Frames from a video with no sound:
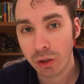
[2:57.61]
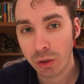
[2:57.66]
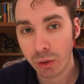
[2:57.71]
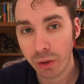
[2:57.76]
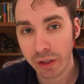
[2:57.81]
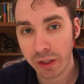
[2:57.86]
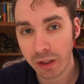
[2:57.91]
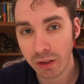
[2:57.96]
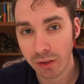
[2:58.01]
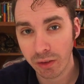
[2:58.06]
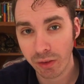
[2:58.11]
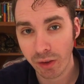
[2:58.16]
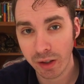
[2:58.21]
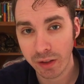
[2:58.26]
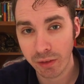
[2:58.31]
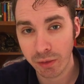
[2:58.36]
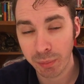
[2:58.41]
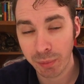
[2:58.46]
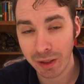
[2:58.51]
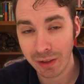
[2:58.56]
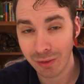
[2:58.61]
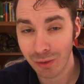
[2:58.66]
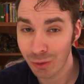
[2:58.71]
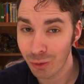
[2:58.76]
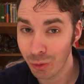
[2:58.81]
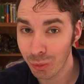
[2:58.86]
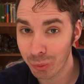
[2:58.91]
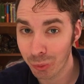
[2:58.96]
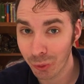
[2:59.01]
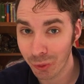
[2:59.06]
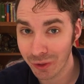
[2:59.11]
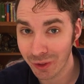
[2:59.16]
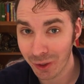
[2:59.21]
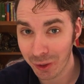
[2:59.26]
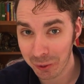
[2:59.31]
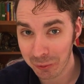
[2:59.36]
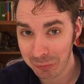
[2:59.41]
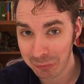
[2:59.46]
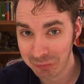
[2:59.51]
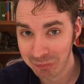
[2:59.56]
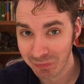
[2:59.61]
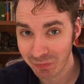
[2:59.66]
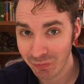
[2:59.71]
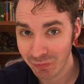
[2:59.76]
Cricut Design Space 2.0.